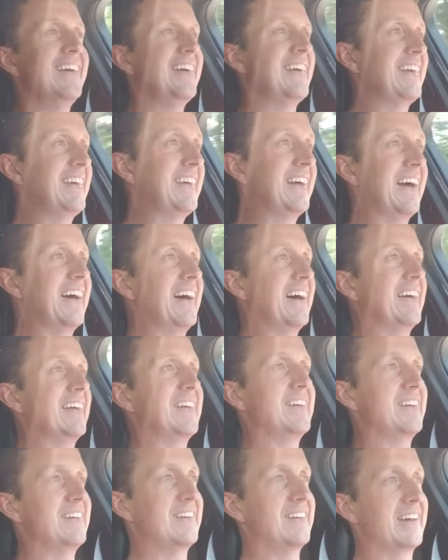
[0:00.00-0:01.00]
Yeah,
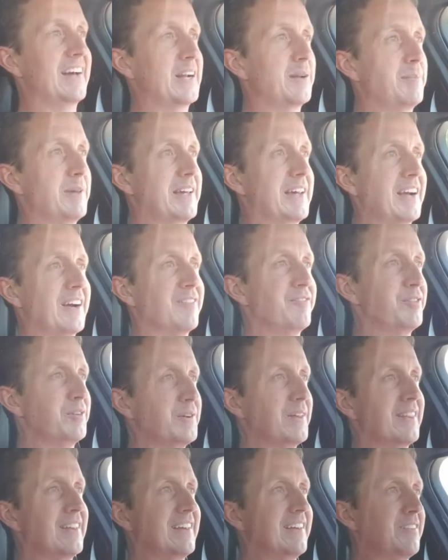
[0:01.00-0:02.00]
you got to be careful
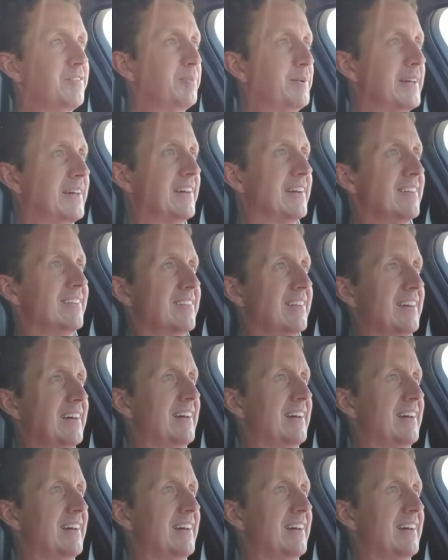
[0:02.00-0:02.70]
with these because